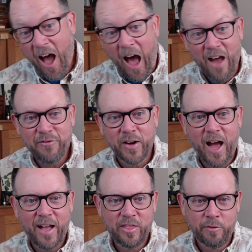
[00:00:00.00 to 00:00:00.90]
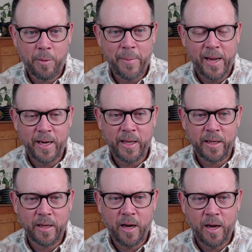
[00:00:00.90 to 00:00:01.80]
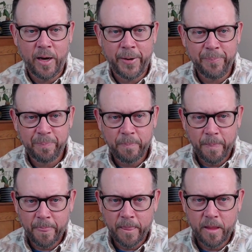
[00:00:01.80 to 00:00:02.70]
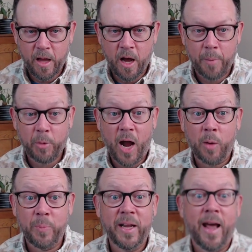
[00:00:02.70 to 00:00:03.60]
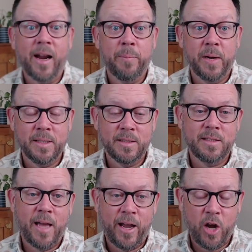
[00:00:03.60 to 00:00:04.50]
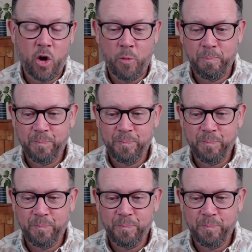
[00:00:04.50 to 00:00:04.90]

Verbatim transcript: I forgot the remaining um, uh, proud pin addict buttons at home.